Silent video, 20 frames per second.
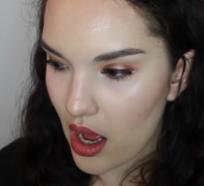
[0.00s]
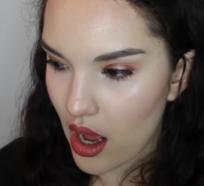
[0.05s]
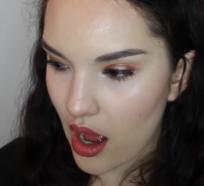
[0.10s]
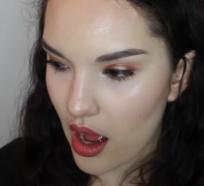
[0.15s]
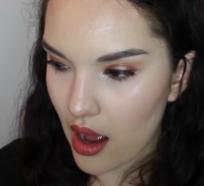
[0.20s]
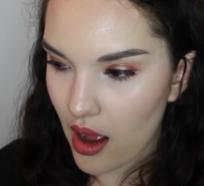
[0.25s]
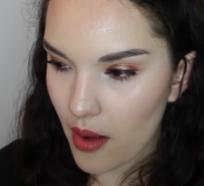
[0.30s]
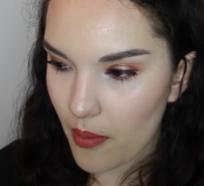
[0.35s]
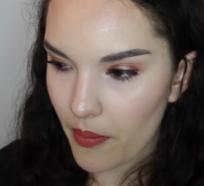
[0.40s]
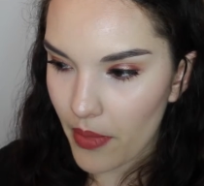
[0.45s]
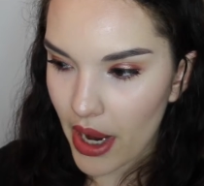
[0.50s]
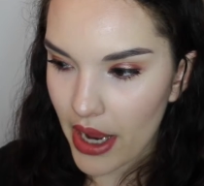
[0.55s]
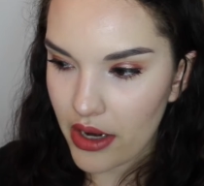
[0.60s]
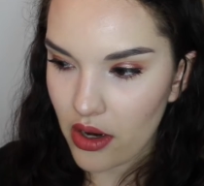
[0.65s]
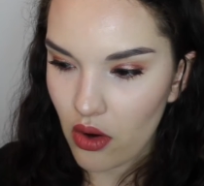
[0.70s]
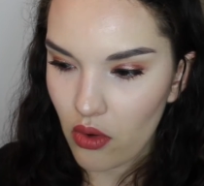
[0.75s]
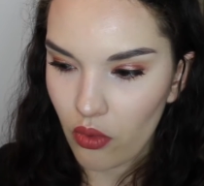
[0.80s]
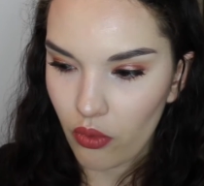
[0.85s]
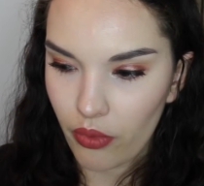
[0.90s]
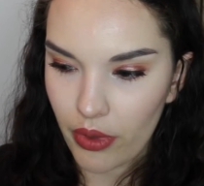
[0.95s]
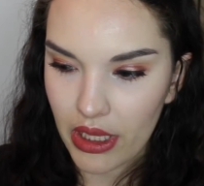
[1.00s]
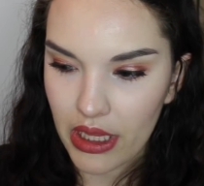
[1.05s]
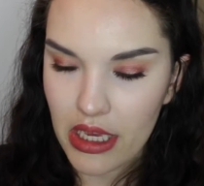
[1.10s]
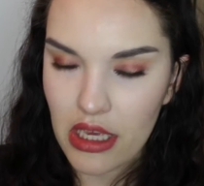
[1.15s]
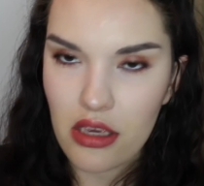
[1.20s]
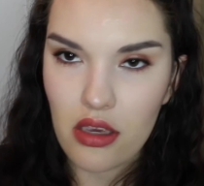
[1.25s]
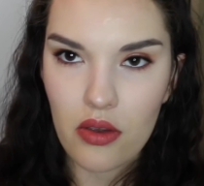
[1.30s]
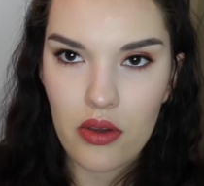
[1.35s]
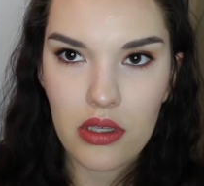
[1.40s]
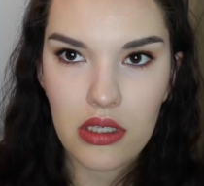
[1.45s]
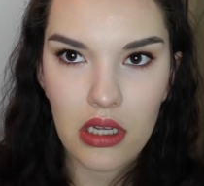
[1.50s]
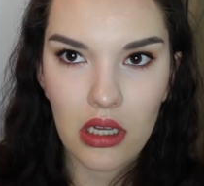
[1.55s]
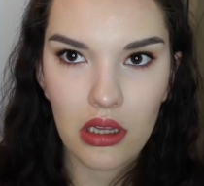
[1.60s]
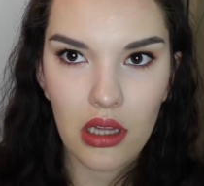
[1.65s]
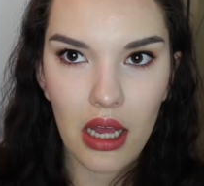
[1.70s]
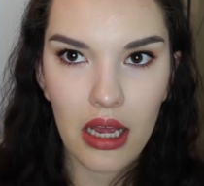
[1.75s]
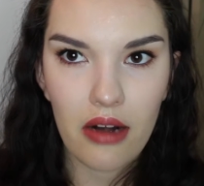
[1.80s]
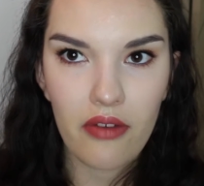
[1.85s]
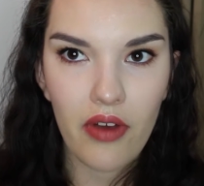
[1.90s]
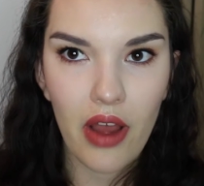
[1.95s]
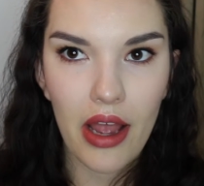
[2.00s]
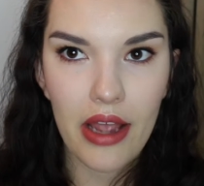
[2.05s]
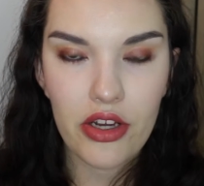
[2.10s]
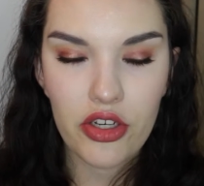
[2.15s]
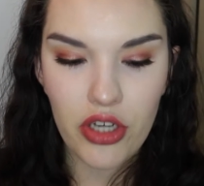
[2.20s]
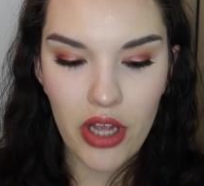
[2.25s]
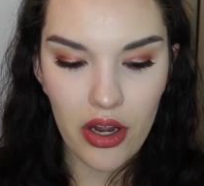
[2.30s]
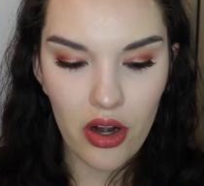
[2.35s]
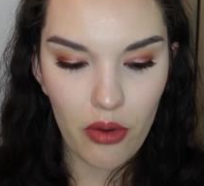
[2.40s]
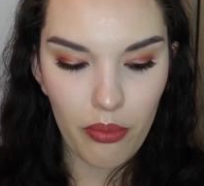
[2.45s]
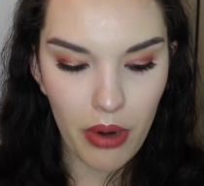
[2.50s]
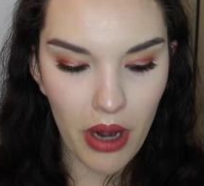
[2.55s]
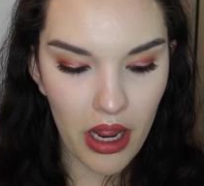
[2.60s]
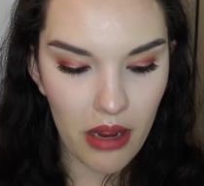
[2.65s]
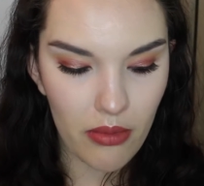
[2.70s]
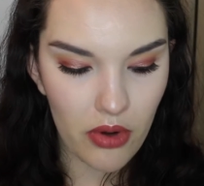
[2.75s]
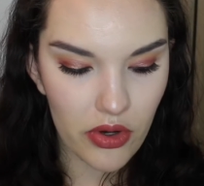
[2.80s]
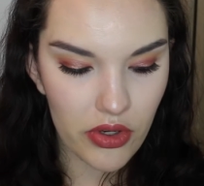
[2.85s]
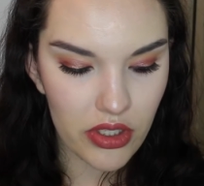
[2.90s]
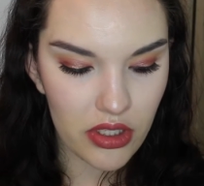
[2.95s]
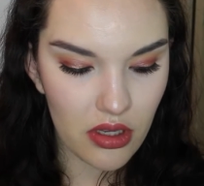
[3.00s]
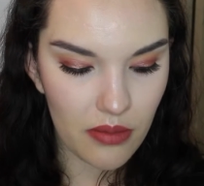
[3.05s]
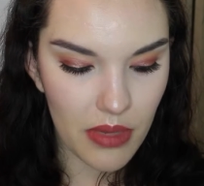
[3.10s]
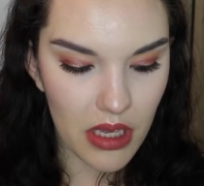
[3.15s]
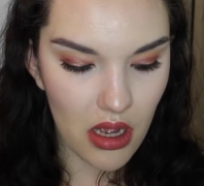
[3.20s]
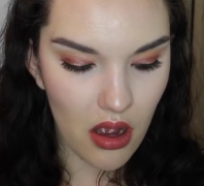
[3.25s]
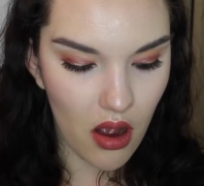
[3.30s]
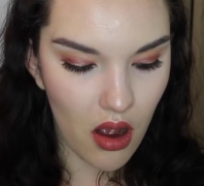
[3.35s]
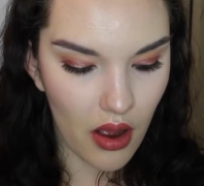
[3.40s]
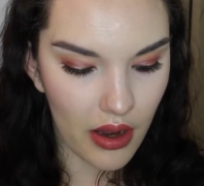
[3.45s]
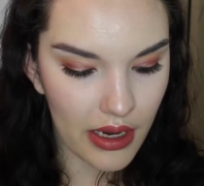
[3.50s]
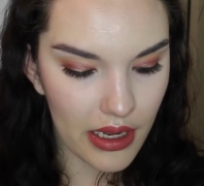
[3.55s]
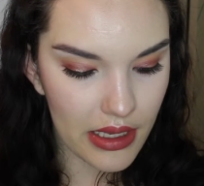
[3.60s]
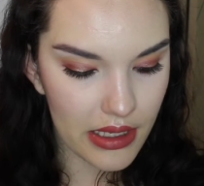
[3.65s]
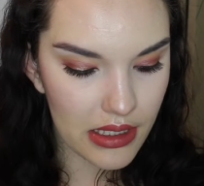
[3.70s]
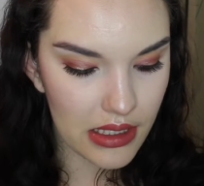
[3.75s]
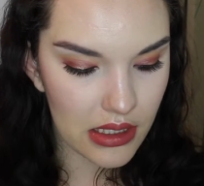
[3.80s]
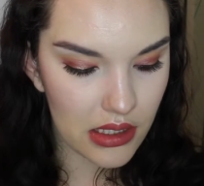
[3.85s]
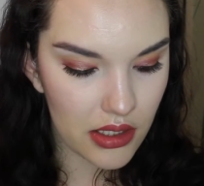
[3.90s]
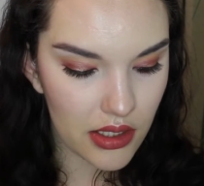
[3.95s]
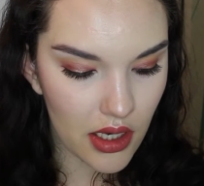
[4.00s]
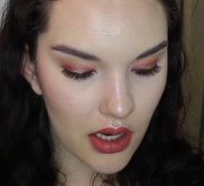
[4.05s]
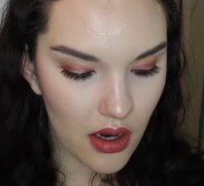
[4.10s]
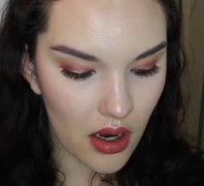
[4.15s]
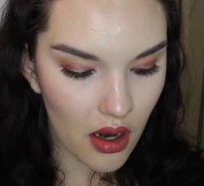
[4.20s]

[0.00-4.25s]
I don't really use a lot of eyeshadow primers, to be honest.